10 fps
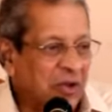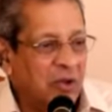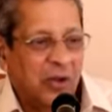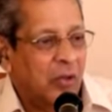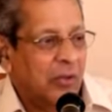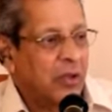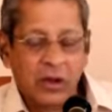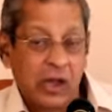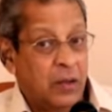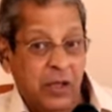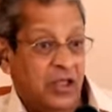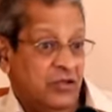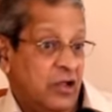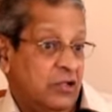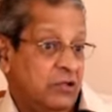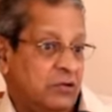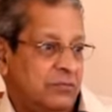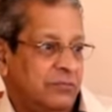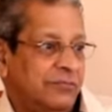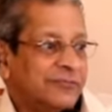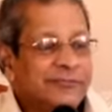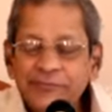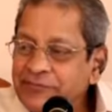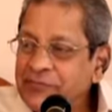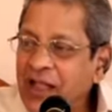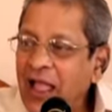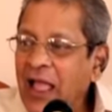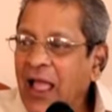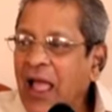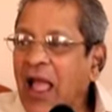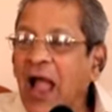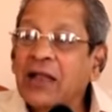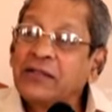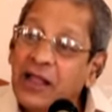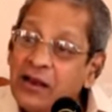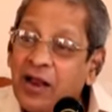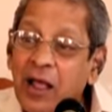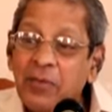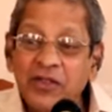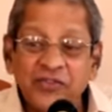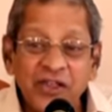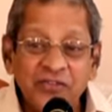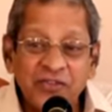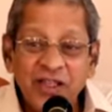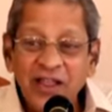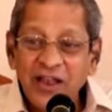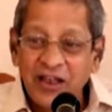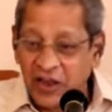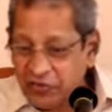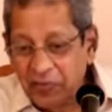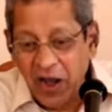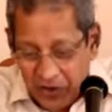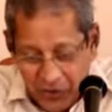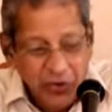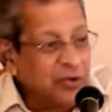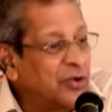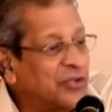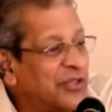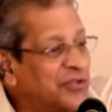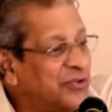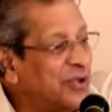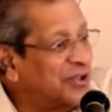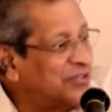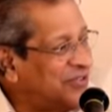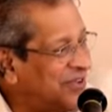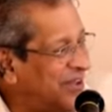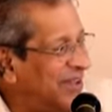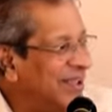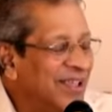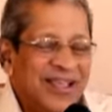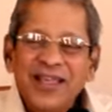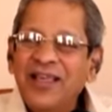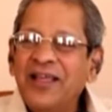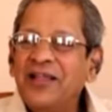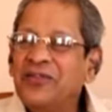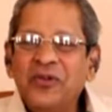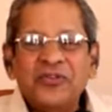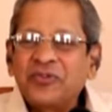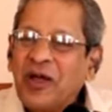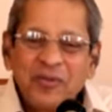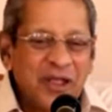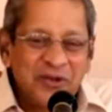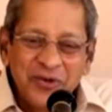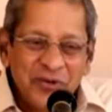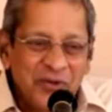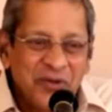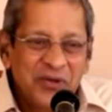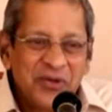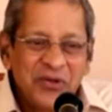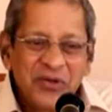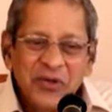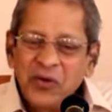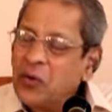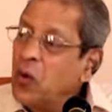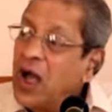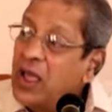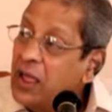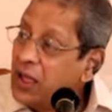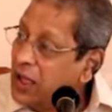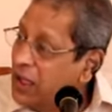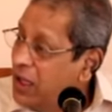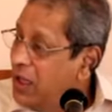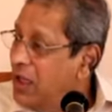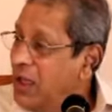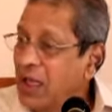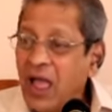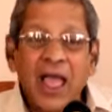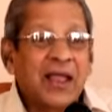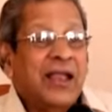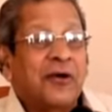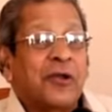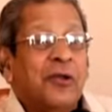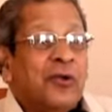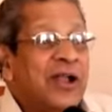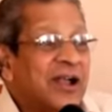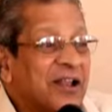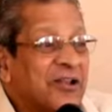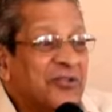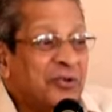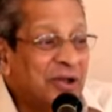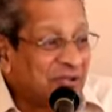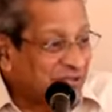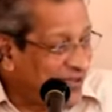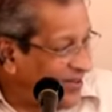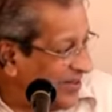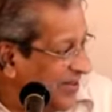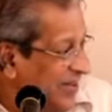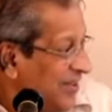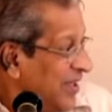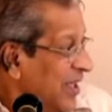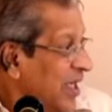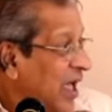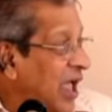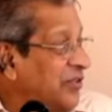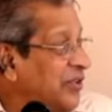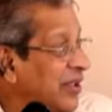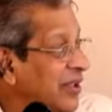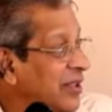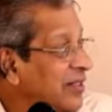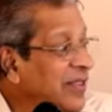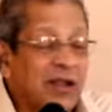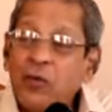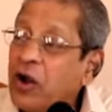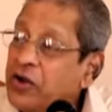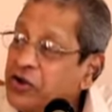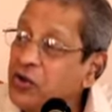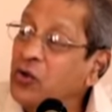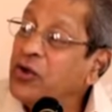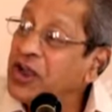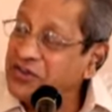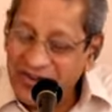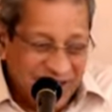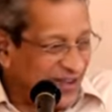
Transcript: No. Rama is like that. And then Rama says, Lakshmana, do you know the jewels? No, Swami, I don't know. Why? I never looked at her jewels. I see. Then what did you look at?